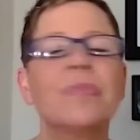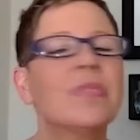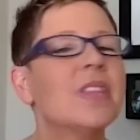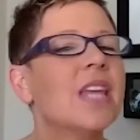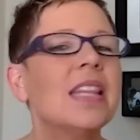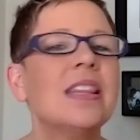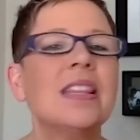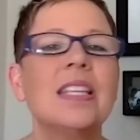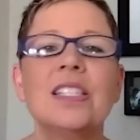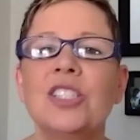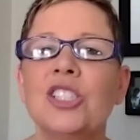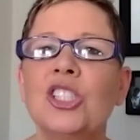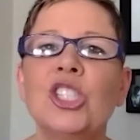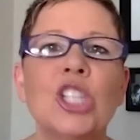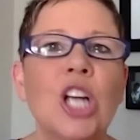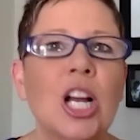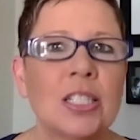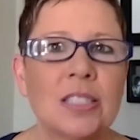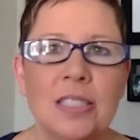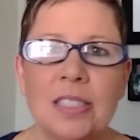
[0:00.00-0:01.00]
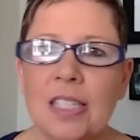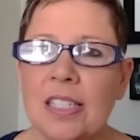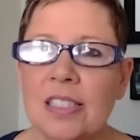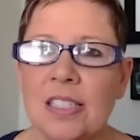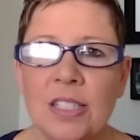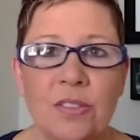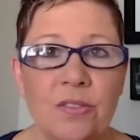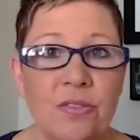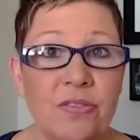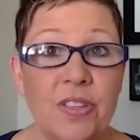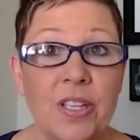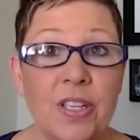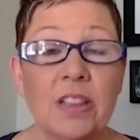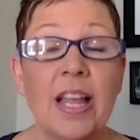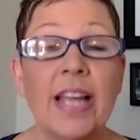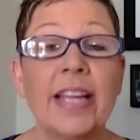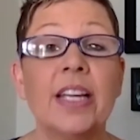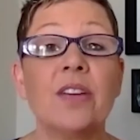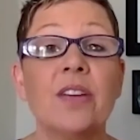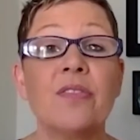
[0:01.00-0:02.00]
that this just doesn't feel
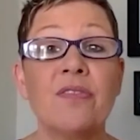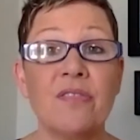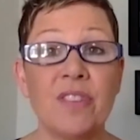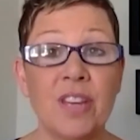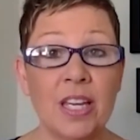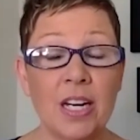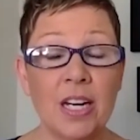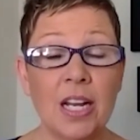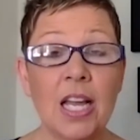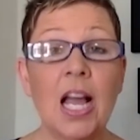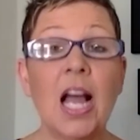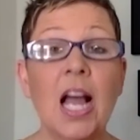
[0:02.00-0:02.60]
like a fit.